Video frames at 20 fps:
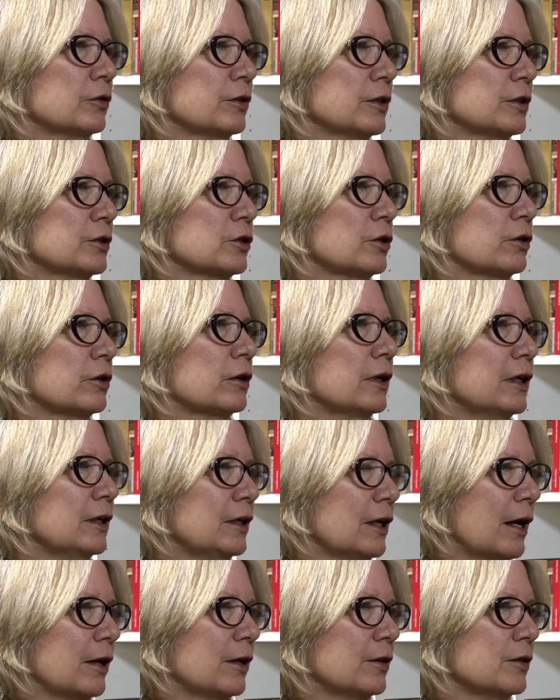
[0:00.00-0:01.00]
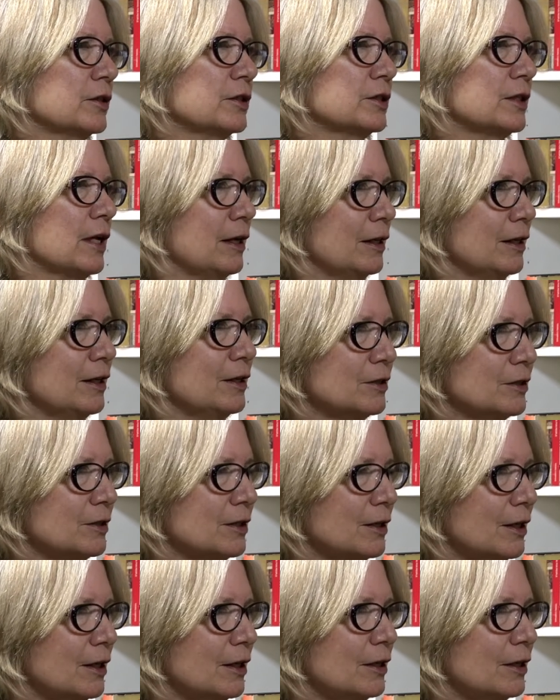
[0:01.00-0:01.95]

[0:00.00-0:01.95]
that's currently done in the state is